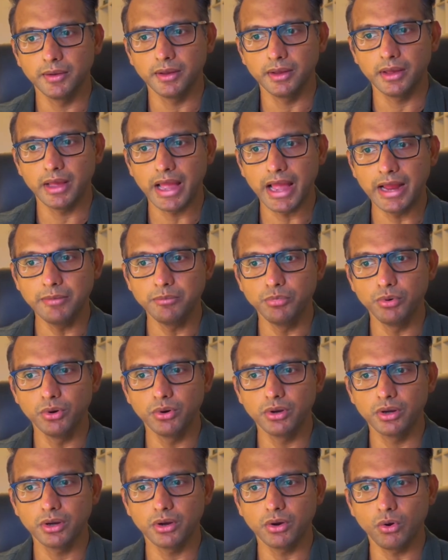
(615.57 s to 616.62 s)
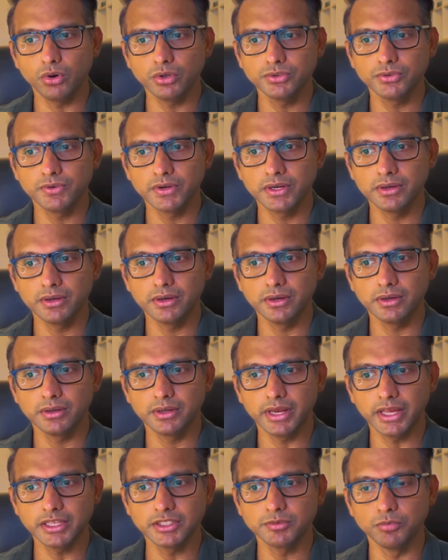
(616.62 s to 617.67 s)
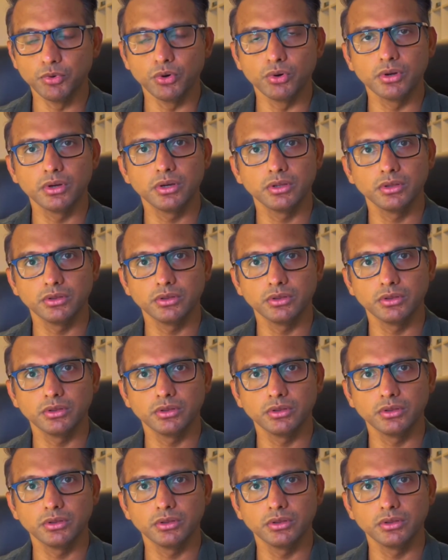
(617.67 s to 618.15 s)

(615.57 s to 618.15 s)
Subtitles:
handbook, Oxford textbook,